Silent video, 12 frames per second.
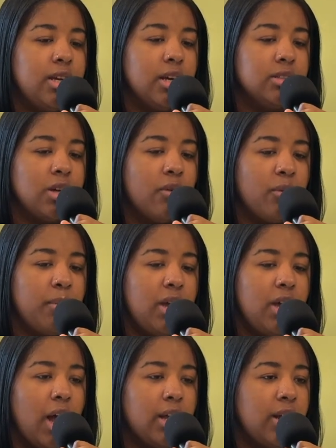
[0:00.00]
so for
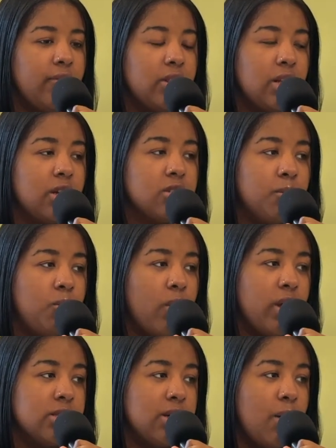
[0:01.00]
me, I definitely think there's a
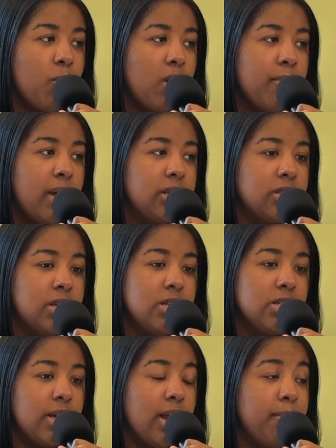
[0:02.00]
point in time where it makes
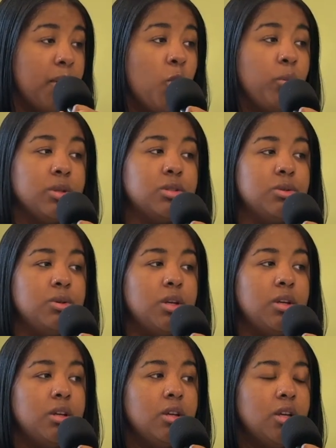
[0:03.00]
sense and I'm open to
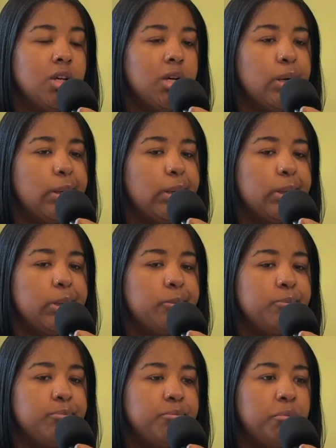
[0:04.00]
it.
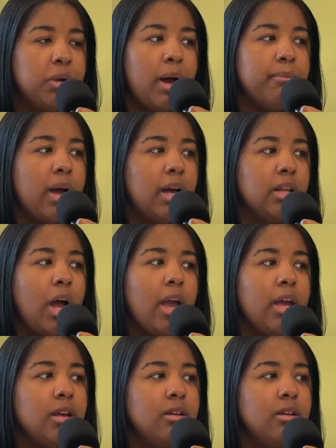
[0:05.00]
But I'm not like